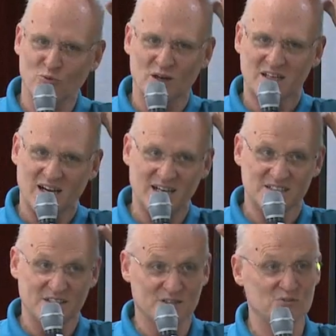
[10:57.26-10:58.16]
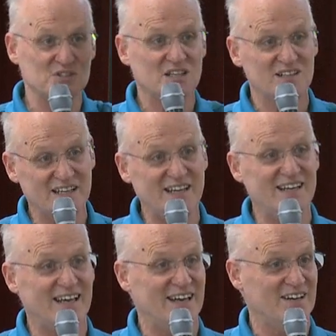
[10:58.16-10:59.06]
what constitutes
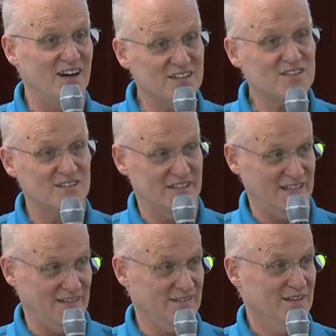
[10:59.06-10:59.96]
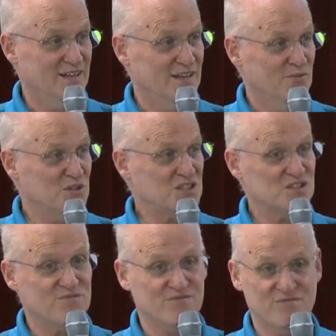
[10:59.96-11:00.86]
clean and unclean, which is